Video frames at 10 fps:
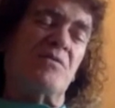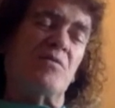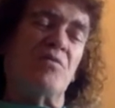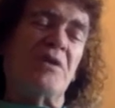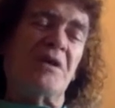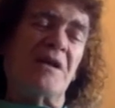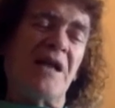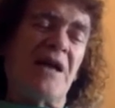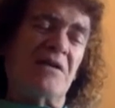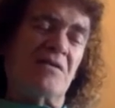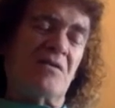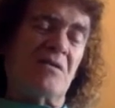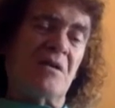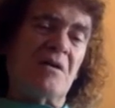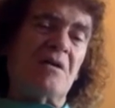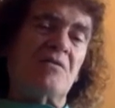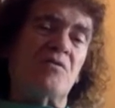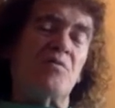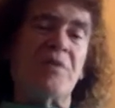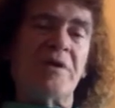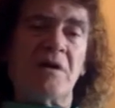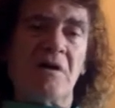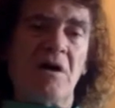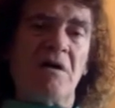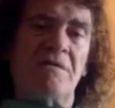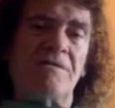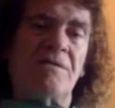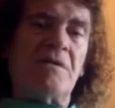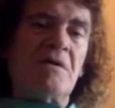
to bring light, to bring love,